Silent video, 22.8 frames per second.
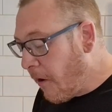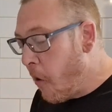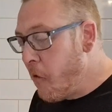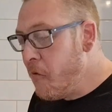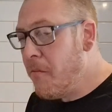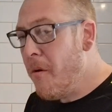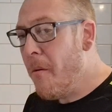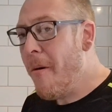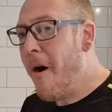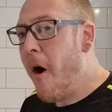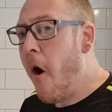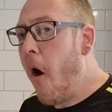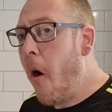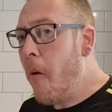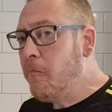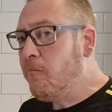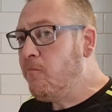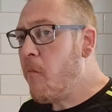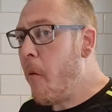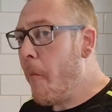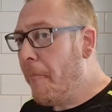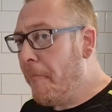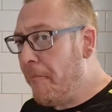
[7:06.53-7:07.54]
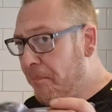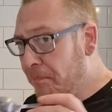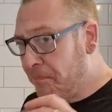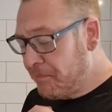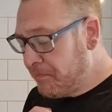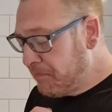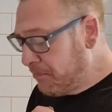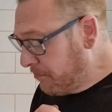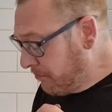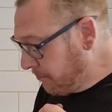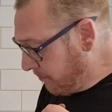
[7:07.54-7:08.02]
Rubber hot.
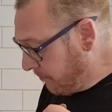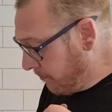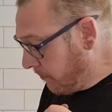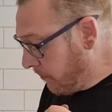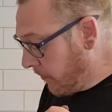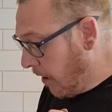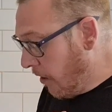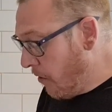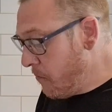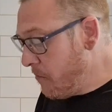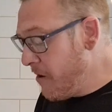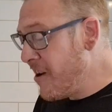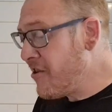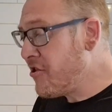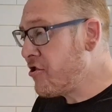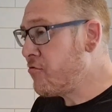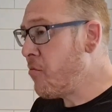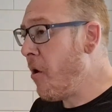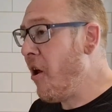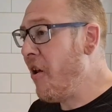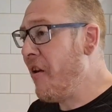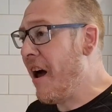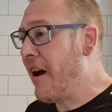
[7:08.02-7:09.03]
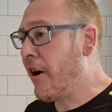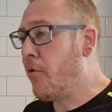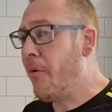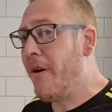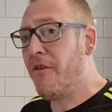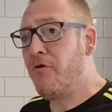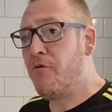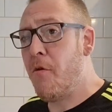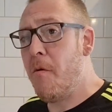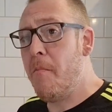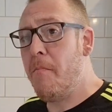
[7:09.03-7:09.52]
I'd swallow that
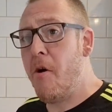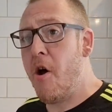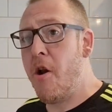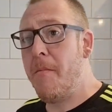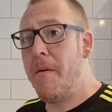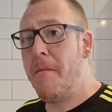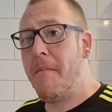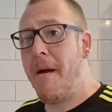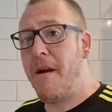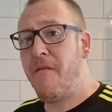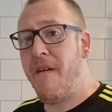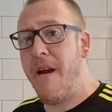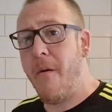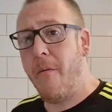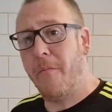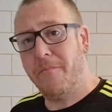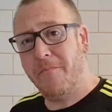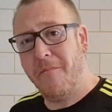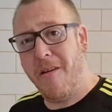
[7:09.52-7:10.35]
quick root of burning my mouth out.